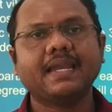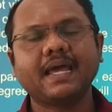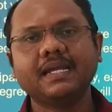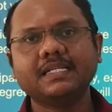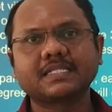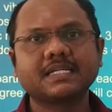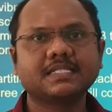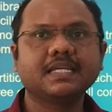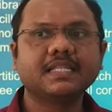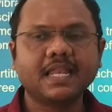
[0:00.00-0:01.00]
I discussed
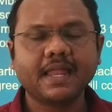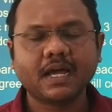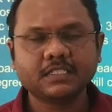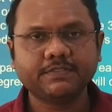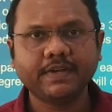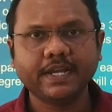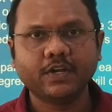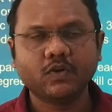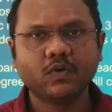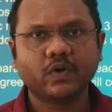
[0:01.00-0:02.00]
in the last
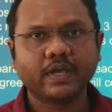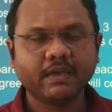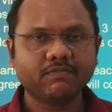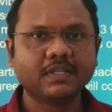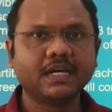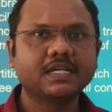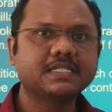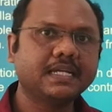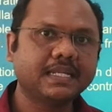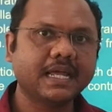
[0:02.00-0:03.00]
video, if there is
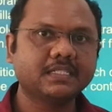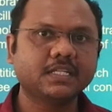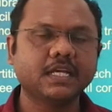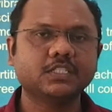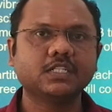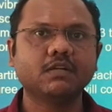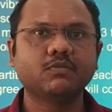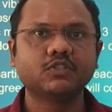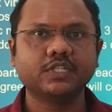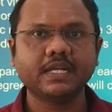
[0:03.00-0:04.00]
a translational
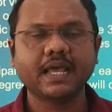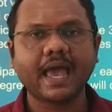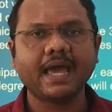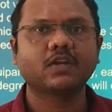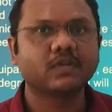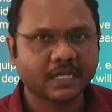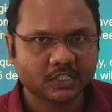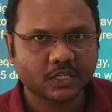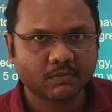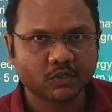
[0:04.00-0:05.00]
motion and
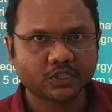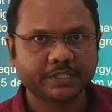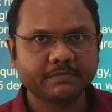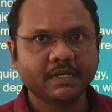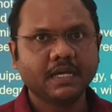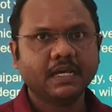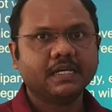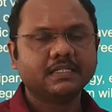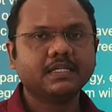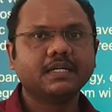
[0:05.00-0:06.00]
rotational motion,
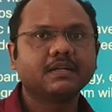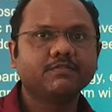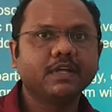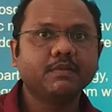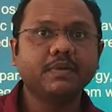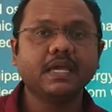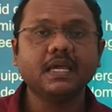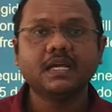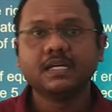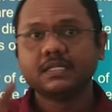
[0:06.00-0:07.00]
there will
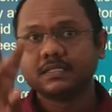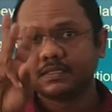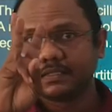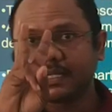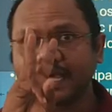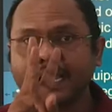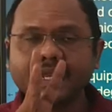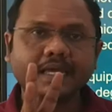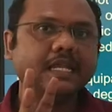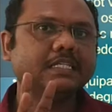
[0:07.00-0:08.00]
be 3
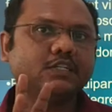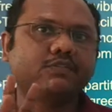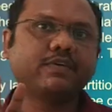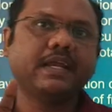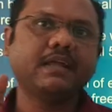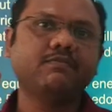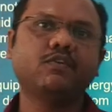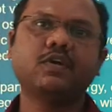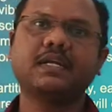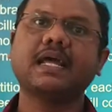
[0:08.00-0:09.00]
degrees of freedom
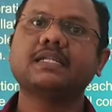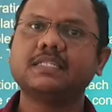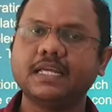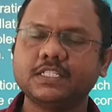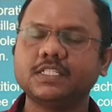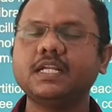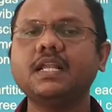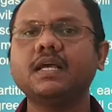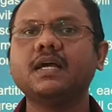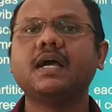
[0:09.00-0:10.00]
for
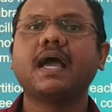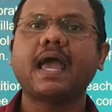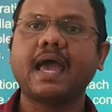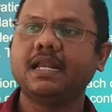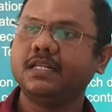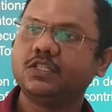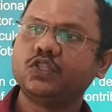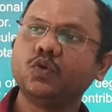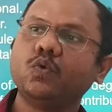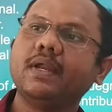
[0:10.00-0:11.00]
translational and
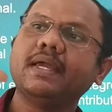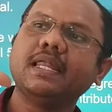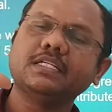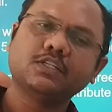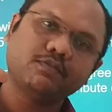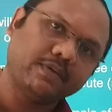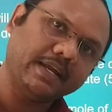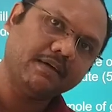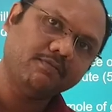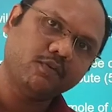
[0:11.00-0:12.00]
2 degrees of
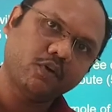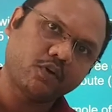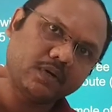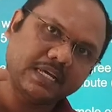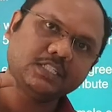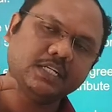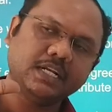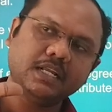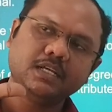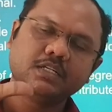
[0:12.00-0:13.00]
freedom for rotational.